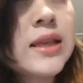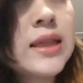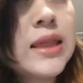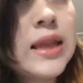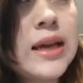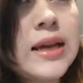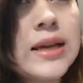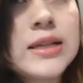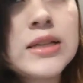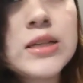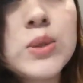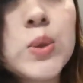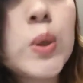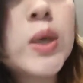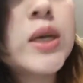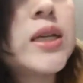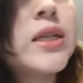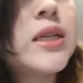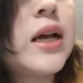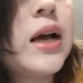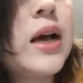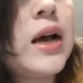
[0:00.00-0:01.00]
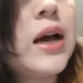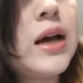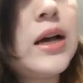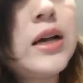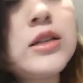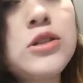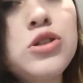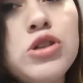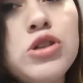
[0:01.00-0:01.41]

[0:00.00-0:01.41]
like soy sauce